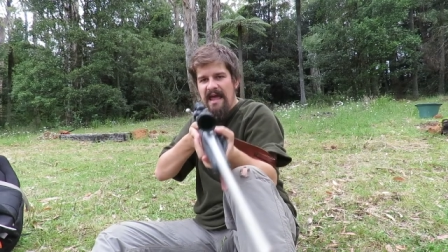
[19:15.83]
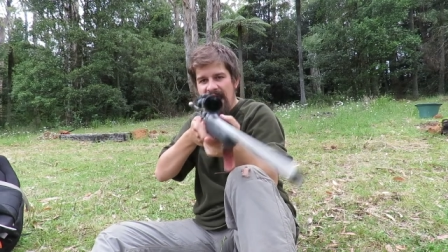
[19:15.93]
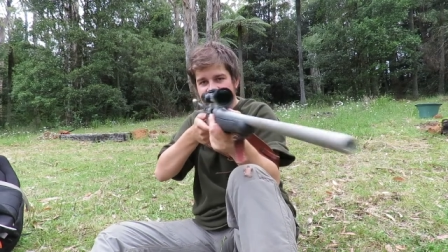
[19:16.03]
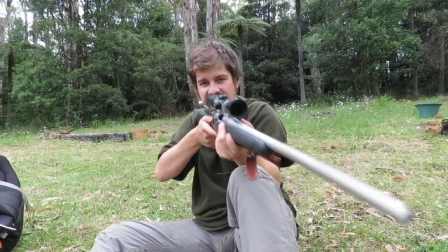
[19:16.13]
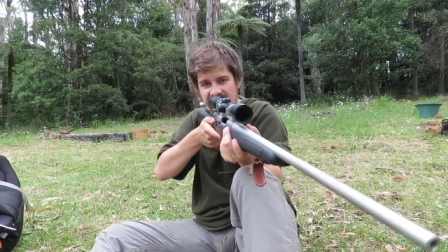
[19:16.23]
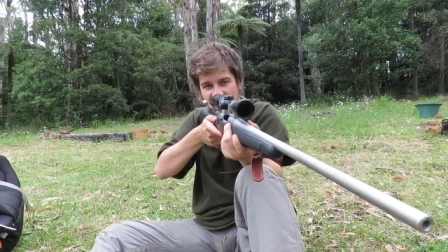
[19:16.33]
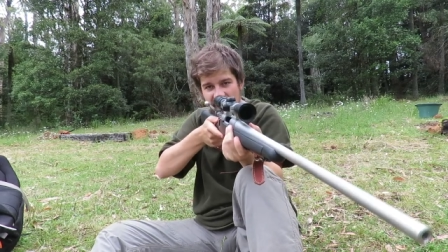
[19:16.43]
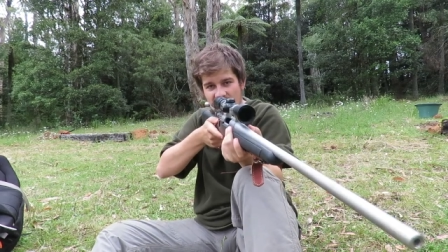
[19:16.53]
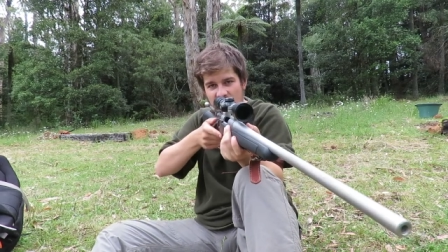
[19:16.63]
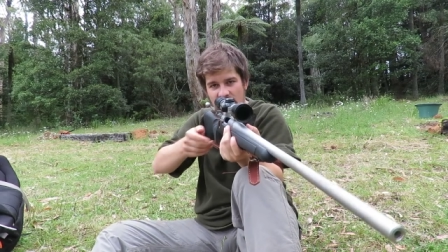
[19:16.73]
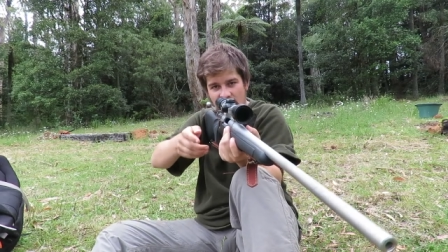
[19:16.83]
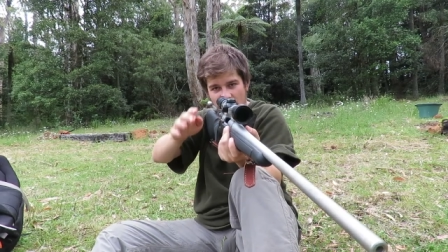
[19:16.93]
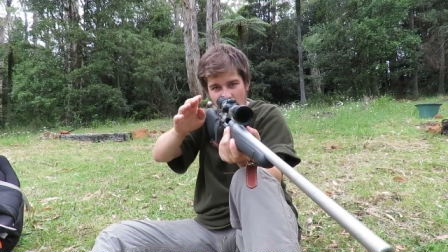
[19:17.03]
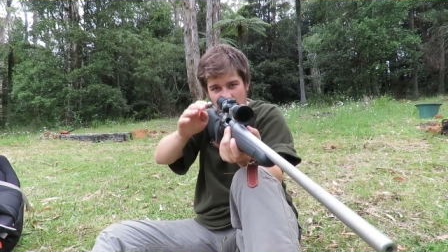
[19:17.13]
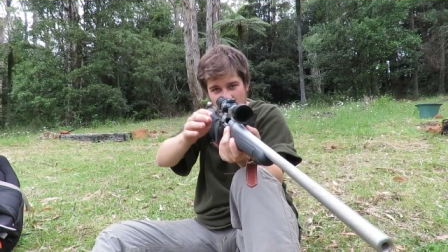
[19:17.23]
And
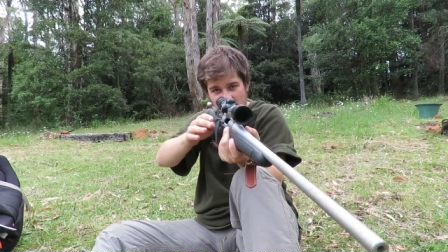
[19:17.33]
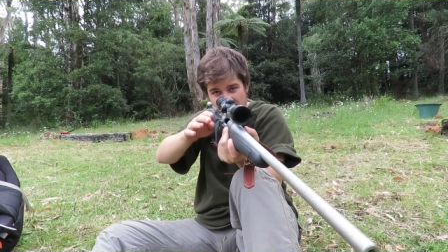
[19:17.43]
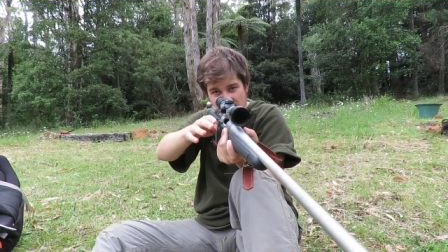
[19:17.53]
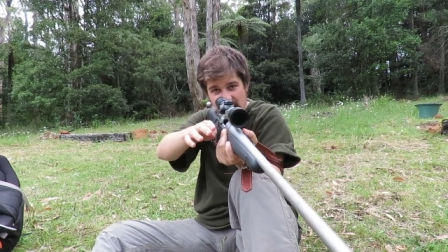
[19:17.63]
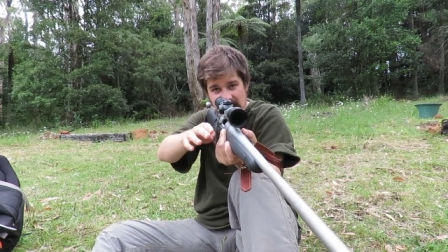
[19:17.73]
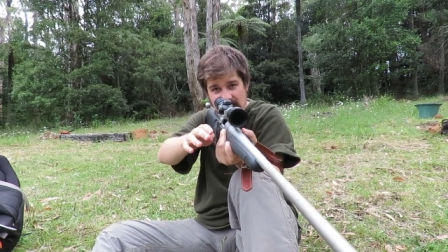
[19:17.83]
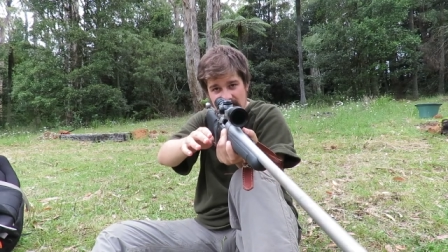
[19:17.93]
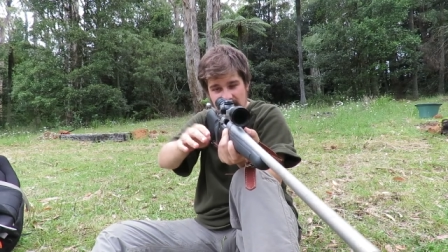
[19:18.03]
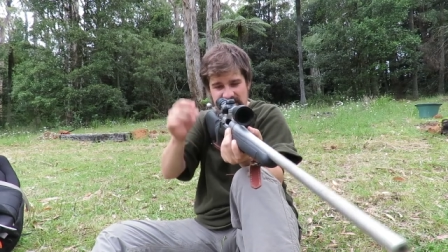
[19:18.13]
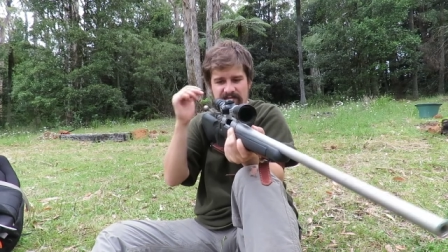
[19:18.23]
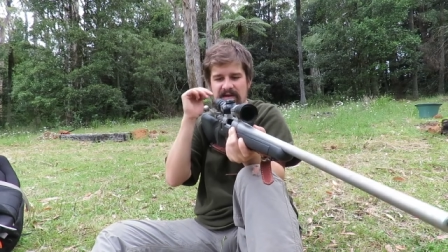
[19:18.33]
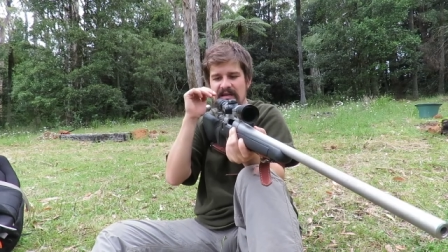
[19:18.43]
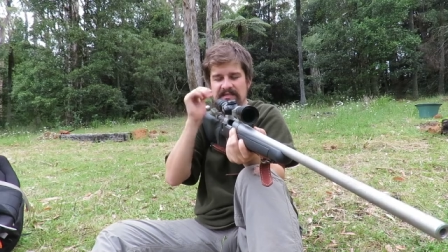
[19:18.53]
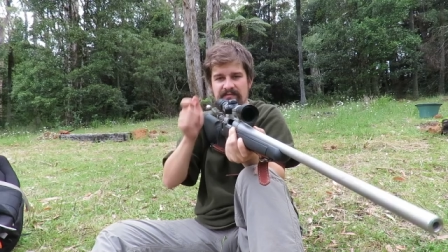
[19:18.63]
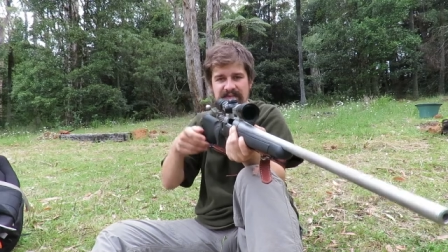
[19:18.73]
what it'll often be, and I'll see if I
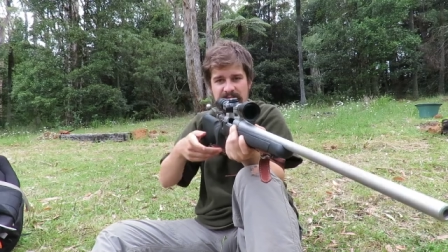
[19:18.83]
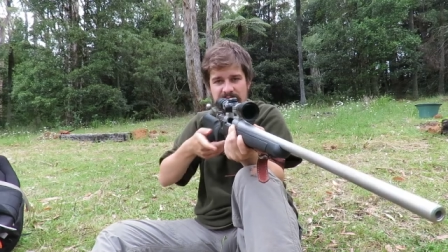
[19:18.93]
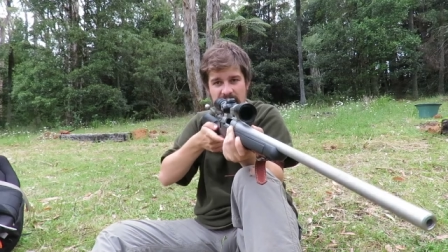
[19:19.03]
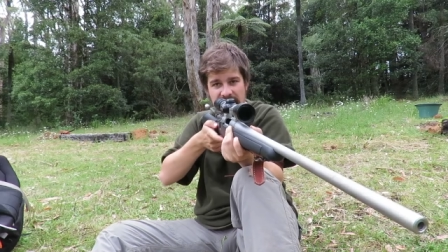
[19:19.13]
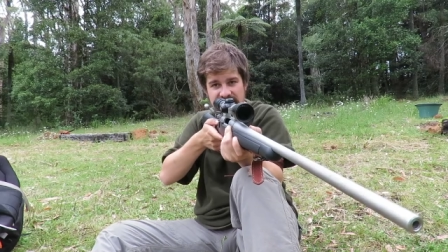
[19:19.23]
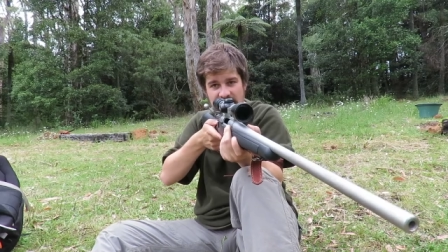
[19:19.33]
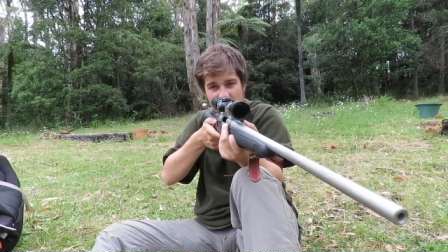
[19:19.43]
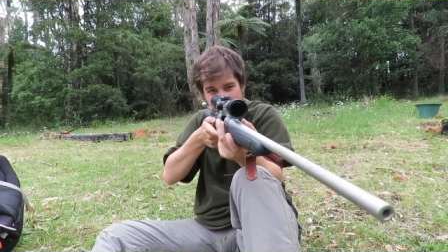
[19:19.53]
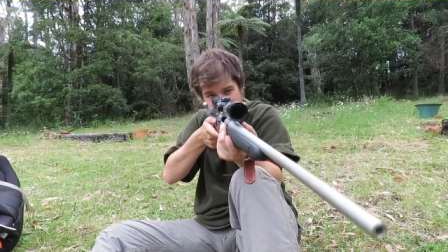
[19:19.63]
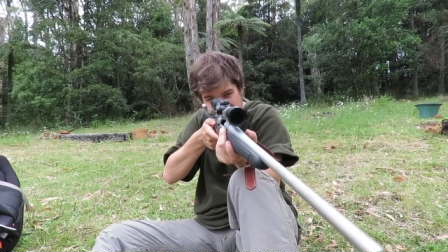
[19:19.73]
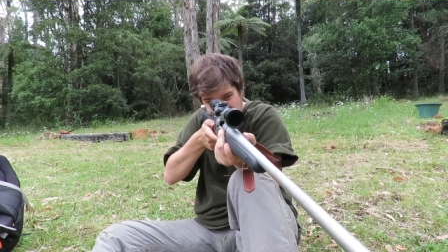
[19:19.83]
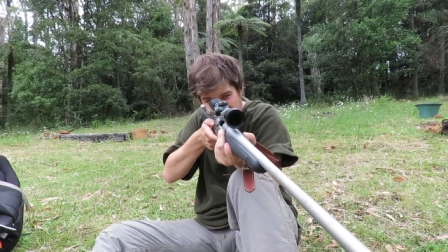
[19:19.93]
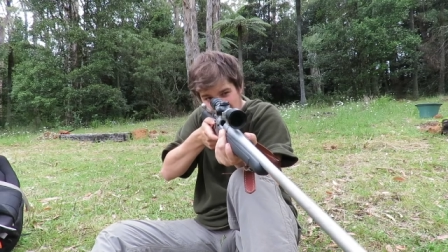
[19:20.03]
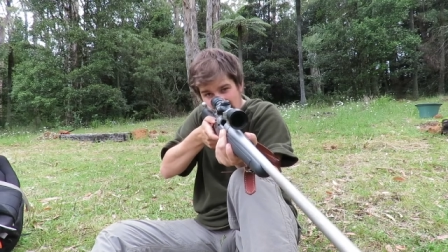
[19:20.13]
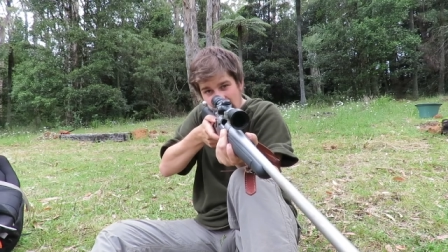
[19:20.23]
can get some vision behind the scope, is
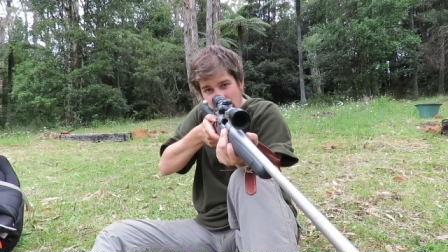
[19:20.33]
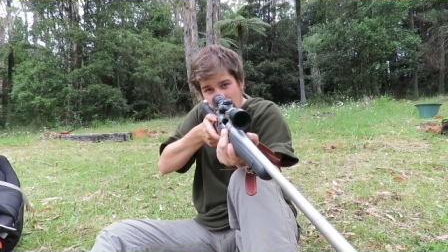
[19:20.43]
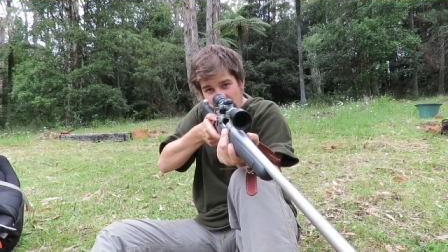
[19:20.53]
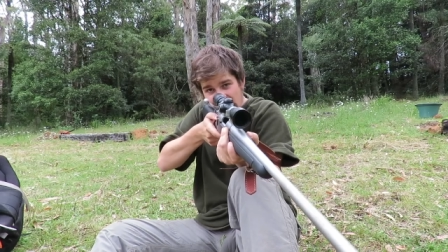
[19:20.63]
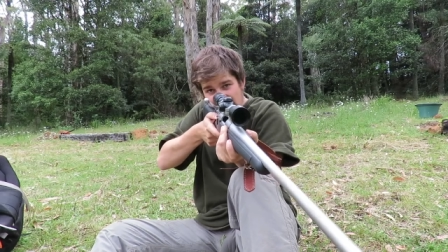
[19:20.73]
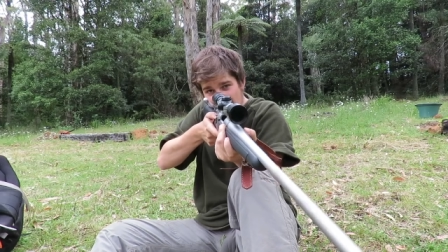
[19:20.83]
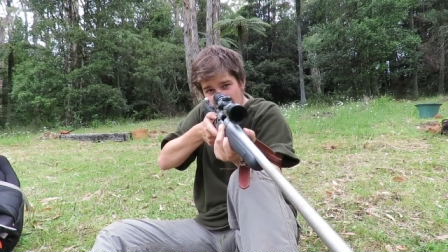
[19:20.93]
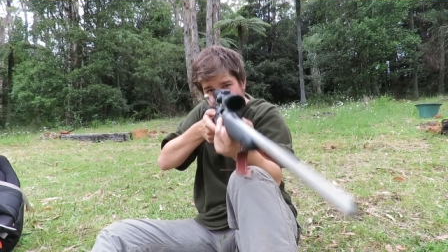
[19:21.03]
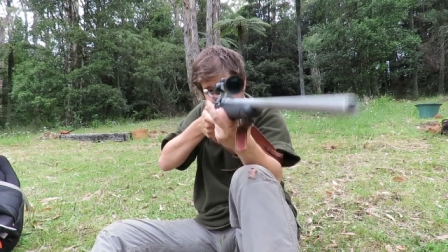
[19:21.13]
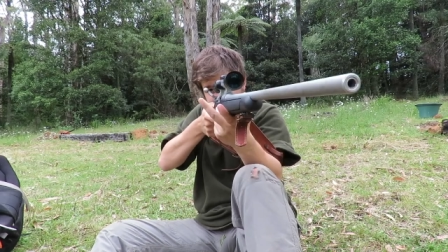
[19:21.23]
breathe in,